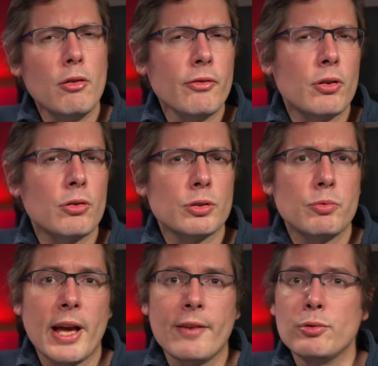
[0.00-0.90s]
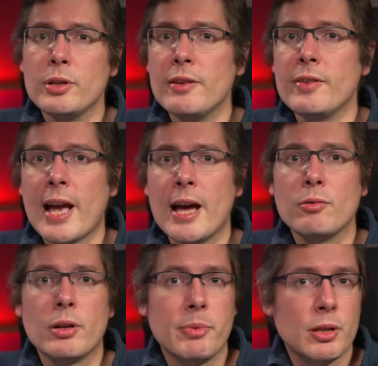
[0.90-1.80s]
Of course, we have to give
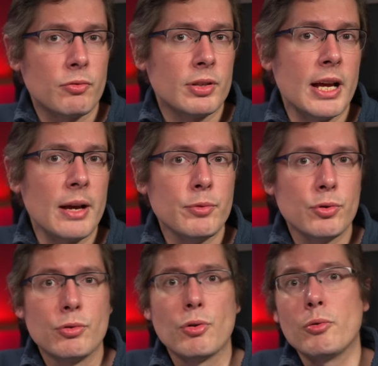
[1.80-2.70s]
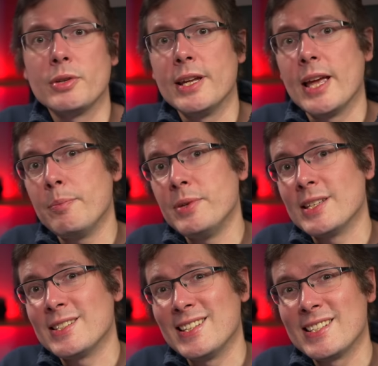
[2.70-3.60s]
Canon a bit of time to grow the
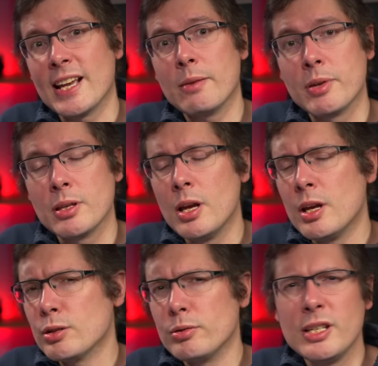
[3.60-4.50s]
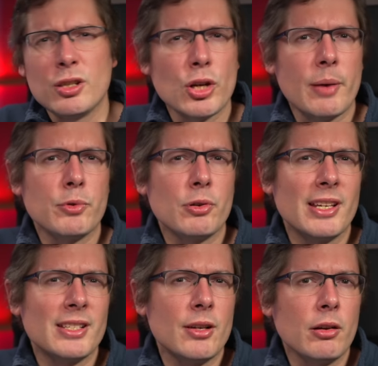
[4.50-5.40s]
APS-C segment, so this chapter
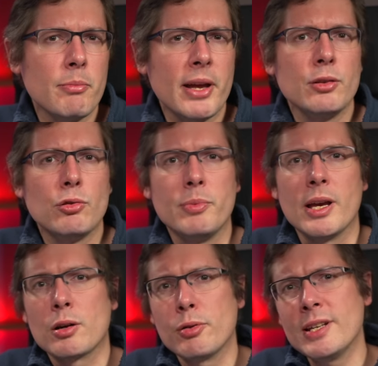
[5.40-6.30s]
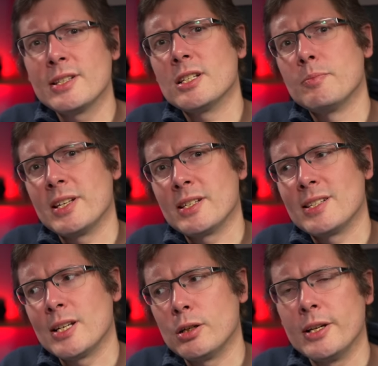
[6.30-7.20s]
is not meant to be a criticism
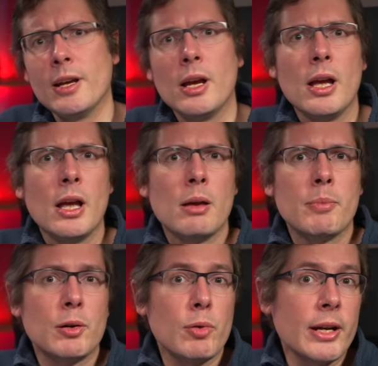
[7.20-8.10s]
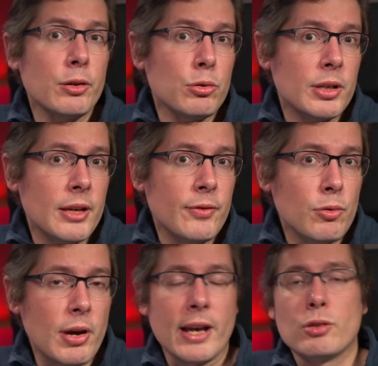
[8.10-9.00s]
necessarily, but rather to give
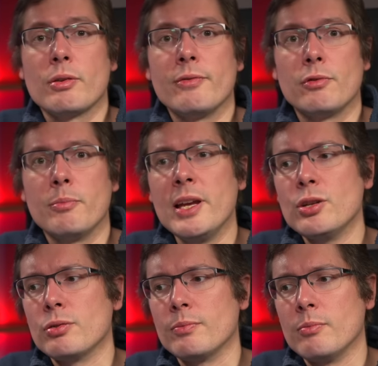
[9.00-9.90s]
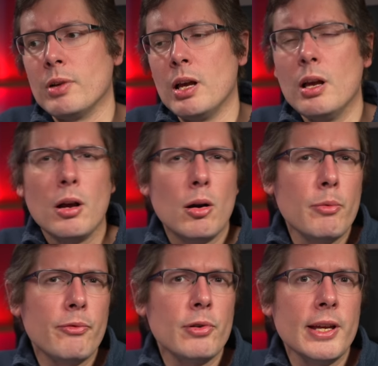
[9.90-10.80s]
you extra information.
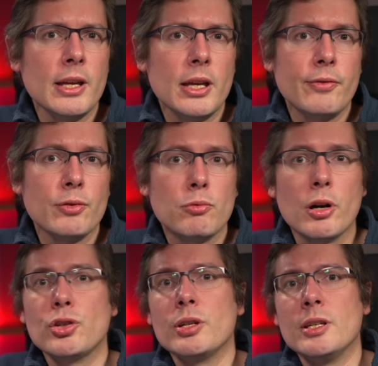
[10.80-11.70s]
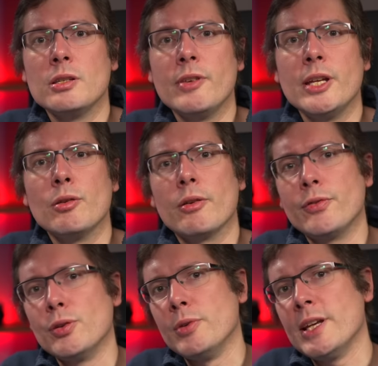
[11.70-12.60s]
Hopefully, if you're watching this video a
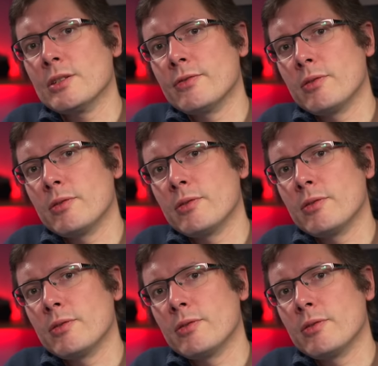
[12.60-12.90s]
few years